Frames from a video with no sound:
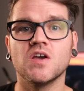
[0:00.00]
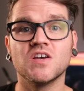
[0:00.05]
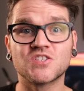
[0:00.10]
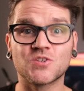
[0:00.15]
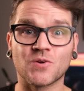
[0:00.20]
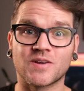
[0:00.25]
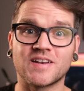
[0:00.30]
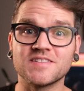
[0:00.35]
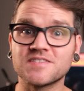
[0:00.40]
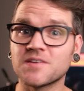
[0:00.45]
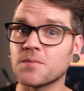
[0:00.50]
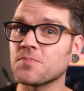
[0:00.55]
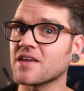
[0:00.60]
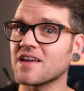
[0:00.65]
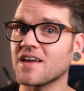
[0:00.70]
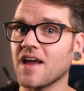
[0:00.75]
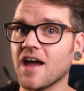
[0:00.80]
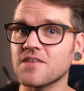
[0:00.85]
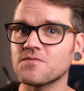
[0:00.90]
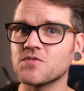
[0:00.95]
So I did
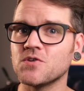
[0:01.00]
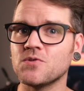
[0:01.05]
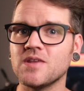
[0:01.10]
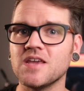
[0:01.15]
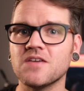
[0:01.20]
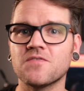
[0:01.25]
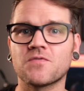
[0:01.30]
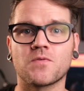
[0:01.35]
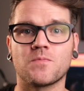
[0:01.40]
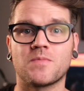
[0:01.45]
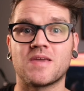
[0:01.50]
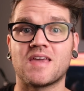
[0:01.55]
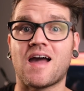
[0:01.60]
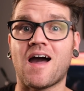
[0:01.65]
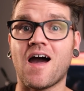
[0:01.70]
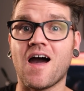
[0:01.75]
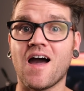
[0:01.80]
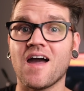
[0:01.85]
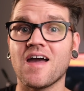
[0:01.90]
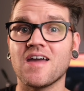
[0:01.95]
something kind of unique for me.
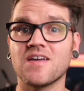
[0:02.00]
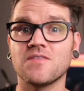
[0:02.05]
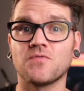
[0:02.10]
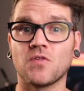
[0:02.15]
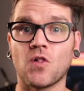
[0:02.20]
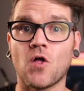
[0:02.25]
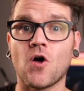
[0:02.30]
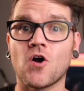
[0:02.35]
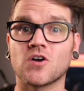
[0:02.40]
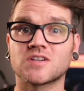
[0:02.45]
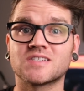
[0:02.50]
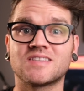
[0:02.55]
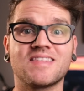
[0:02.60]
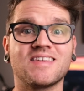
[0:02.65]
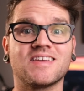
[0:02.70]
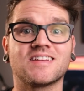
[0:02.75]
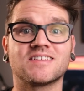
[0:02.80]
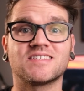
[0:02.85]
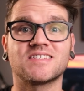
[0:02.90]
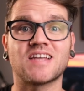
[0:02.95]
I vlogged
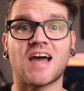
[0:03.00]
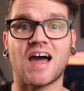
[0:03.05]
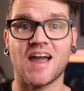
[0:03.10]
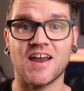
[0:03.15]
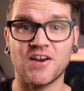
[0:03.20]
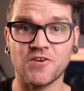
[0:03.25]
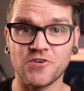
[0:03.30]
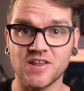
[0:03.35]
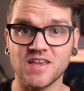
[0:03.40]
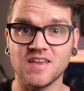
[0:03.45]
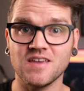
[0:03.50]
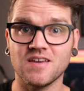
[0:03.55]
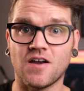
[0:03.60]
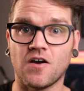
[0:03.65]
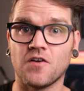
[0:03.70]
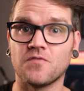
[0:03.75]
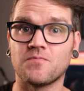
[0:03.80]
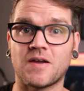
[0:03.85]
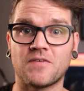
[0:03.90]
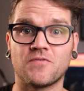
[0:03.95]
the entirety
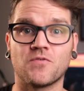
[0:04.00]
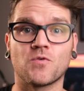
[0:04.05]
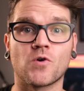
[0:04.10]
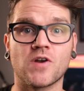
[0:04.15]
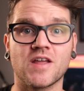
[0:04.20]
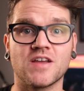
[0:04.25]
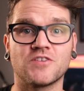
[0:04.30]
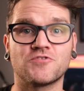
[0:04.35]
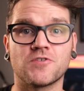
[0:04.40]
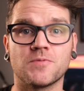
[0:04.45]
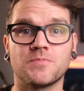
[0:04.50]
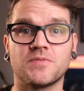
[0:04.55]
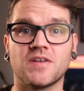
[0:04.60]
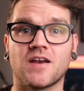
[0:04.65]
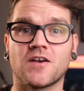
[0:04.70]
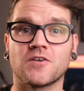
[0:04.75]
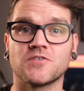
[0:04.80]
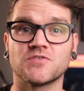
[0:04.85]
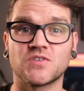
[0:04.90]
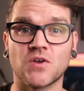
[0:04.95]
of my 4-day trip to
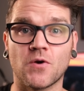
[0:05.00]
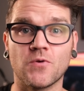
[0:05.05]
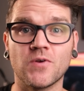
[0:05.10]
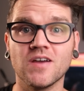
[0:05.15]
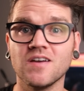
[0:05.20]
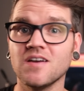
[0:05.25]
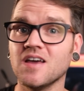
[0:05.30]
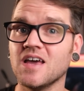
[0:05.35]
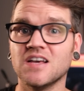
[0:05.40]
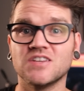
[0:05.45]
Arizona,